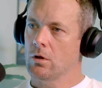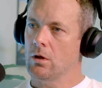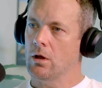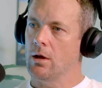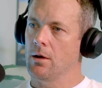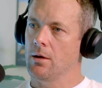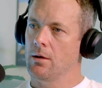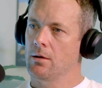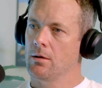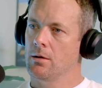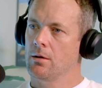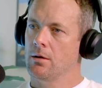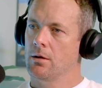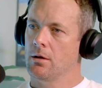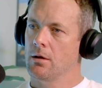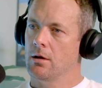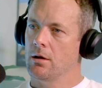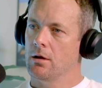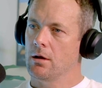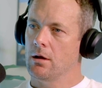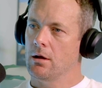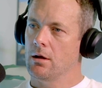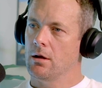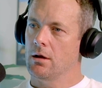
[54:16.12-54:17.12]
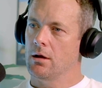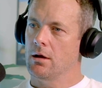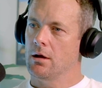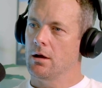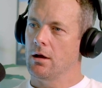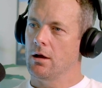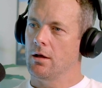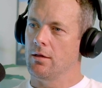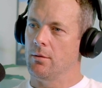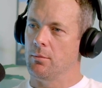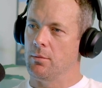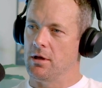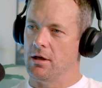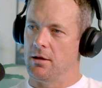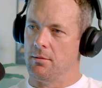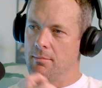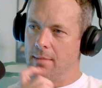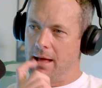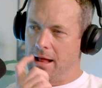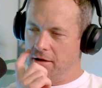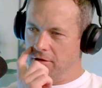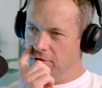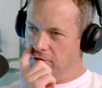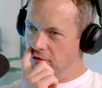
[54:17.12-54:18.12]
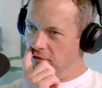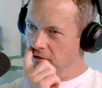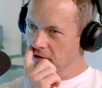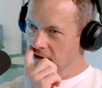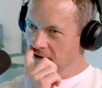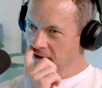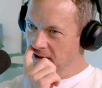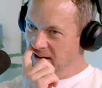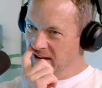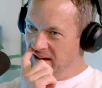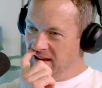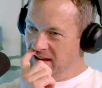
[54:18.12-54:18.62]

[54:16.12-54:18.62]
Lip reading: Okay. And then we hit managed?